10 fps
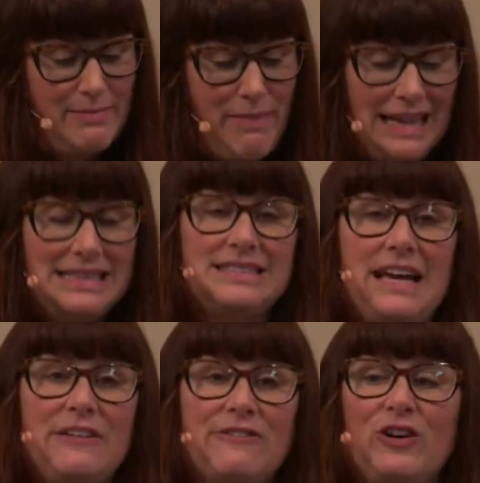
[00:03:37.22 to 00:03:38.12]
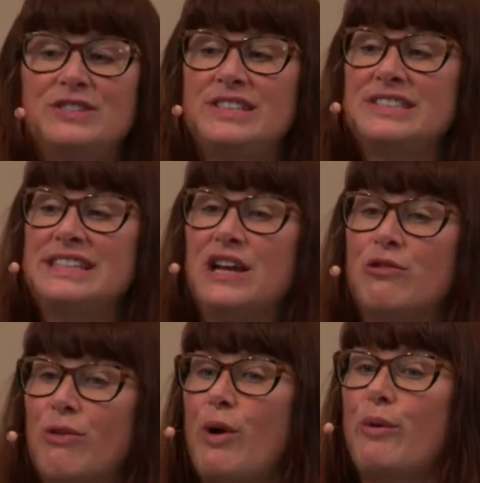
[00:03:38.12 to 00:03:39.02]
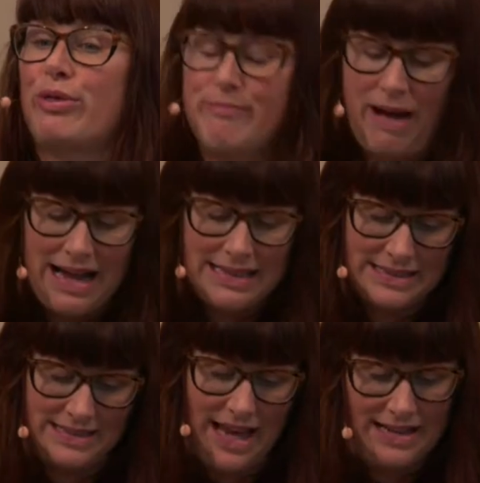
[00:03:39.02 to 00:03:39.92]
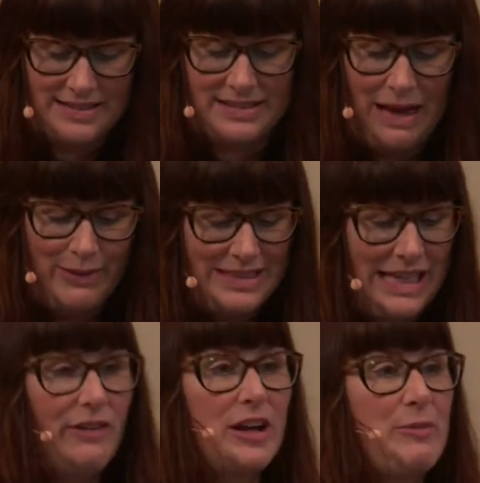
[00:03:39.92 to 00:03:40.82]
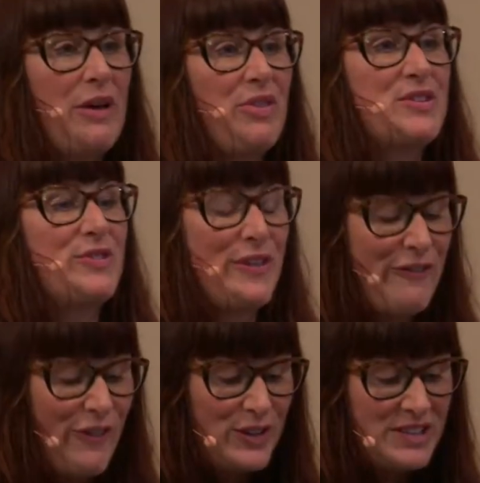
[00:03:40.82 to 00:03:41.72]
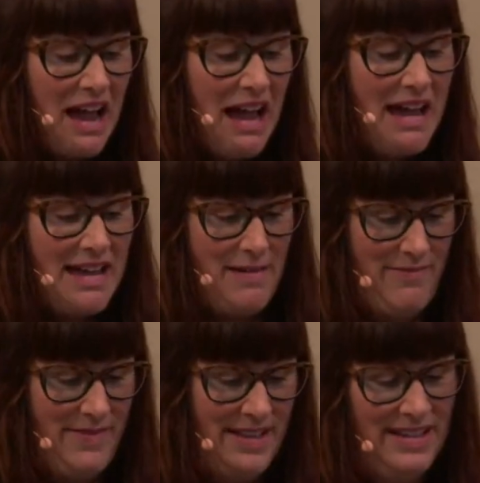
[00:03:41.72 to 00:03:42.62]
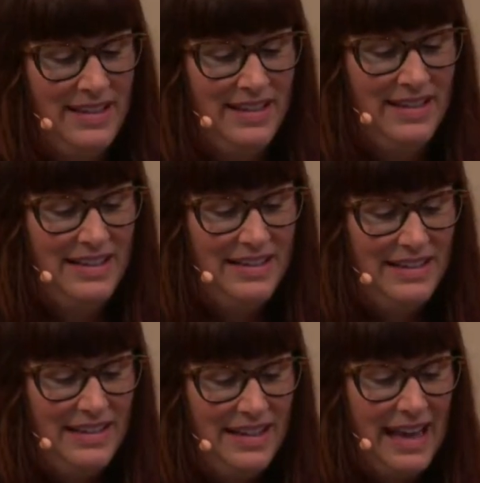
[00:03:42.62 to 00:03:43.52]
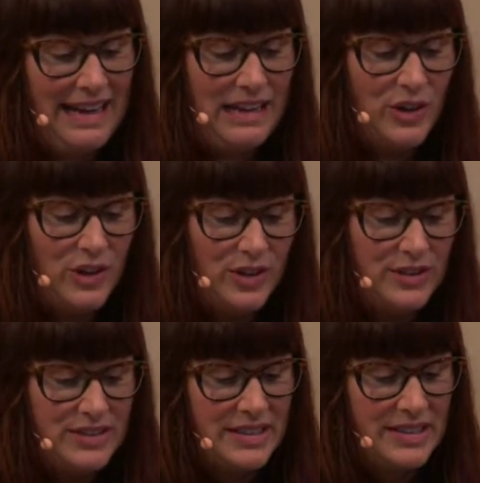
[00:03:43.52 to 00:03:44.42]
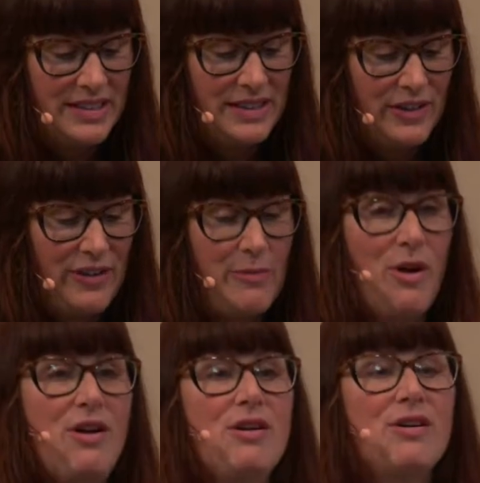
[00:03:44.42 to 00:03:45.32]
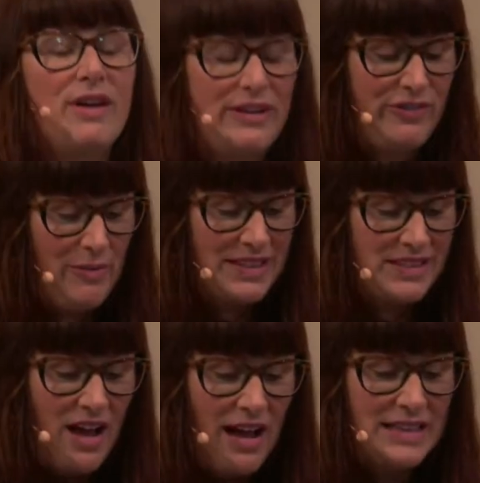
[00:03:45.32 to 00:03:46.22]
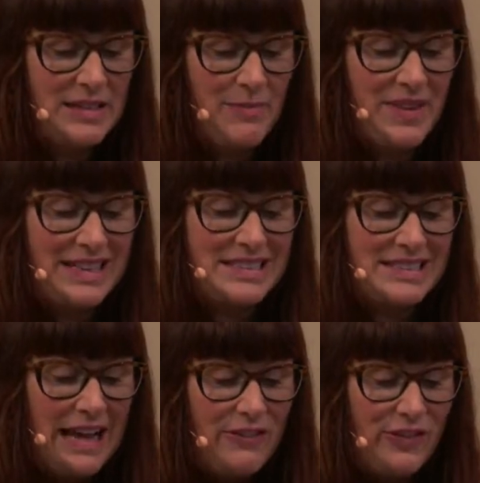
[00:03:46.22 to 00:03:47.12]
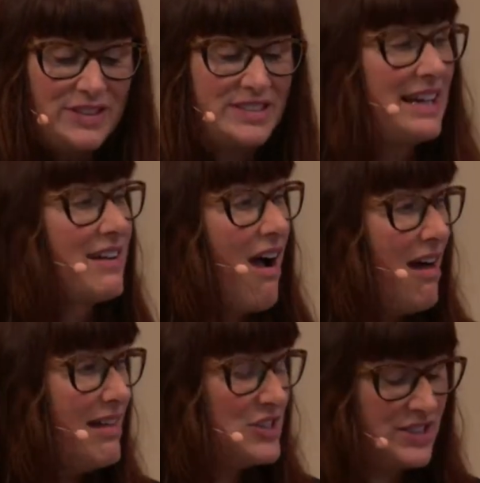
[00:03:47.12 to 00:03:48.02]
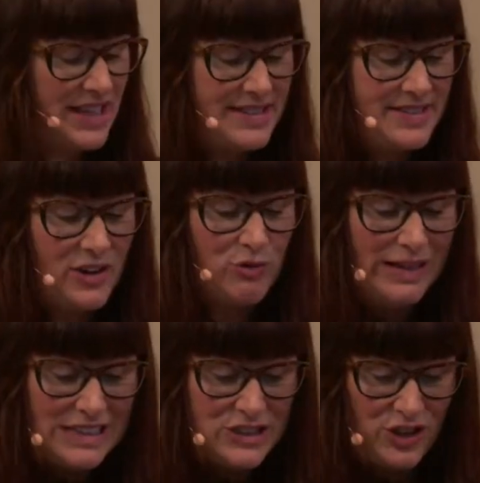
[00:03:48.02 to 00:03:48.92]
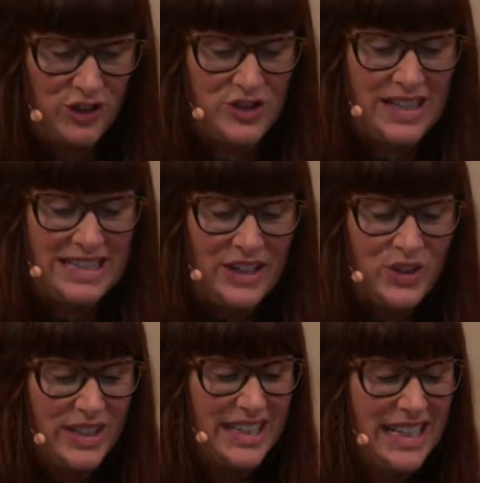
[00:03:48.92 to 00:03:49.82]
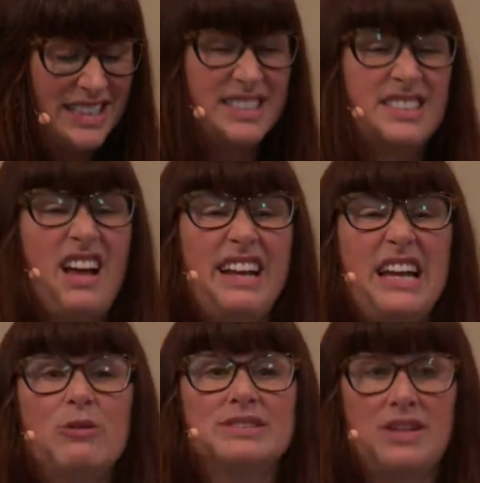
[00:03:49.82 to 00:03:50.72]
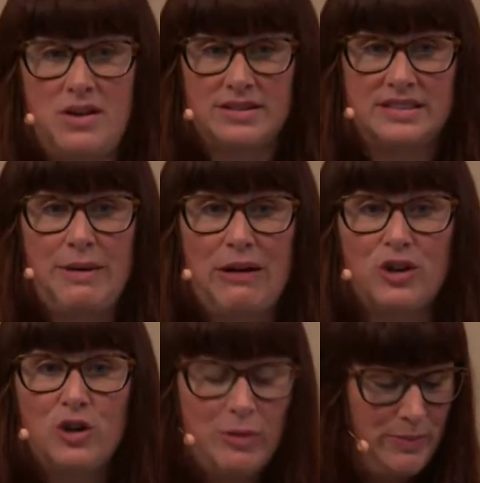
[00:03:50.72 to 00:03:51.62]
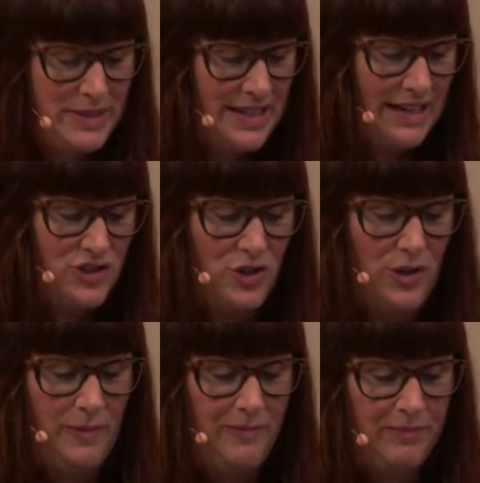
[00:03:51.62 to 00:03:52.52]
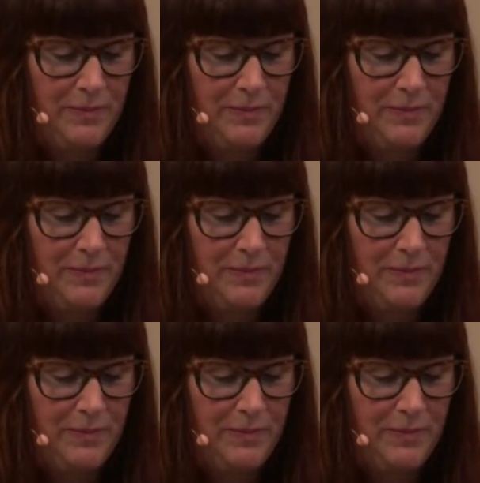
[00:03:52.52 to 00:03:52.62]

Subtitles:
mindset versus the growth mindset. I was hearing about this for the first time. And I learned from her and from this concept that a Stanford psychologist had done research that yielded stunning results about human potential.